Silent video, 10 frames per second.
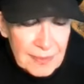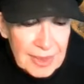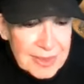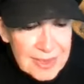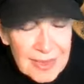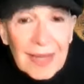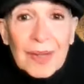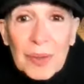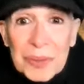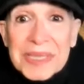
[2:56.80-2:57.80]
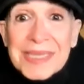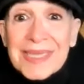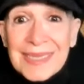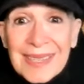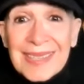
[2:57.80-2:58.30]
it's not always
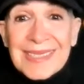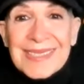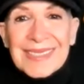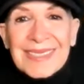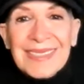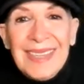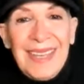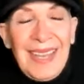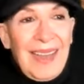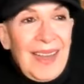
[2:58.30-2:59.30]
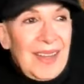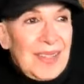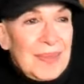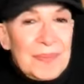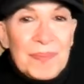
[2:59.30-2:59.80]
the case.
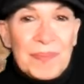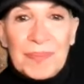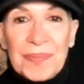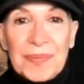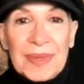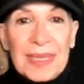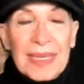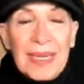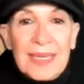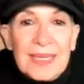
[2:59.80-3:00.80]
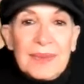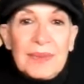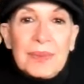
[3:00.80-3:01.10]
Um, I